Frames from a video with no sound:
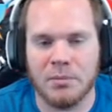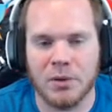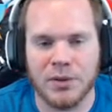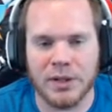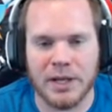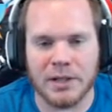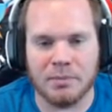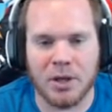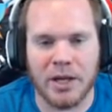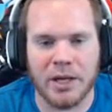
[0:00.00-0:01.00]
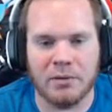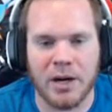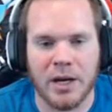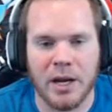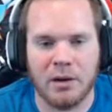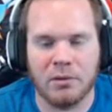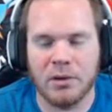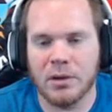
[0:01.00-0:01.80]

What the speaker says: music that's playing right now